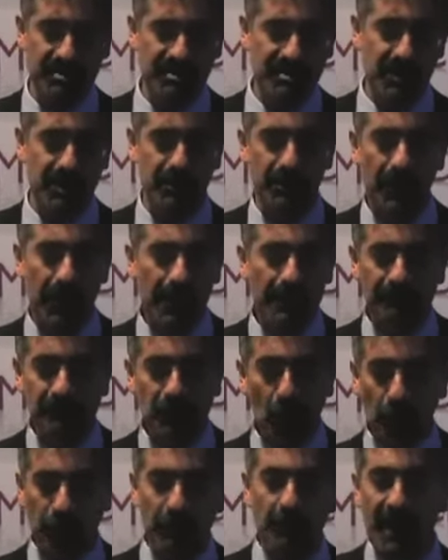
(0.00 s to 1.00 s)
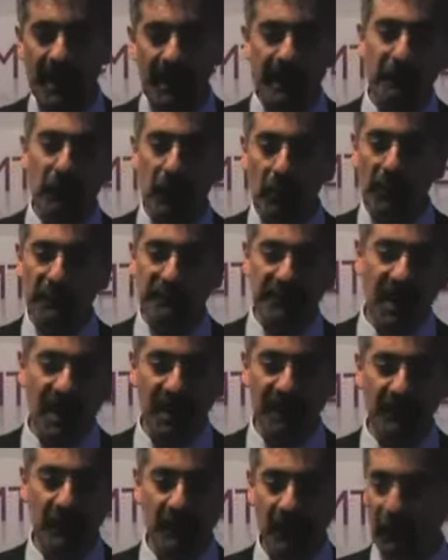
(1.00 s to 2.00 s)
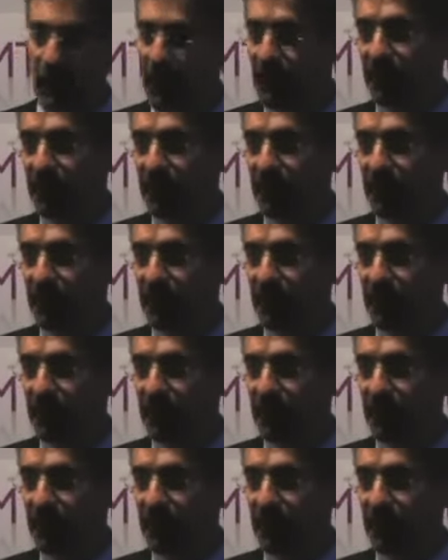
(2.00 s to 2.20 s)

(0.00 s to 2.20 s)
So on the back of what we've done,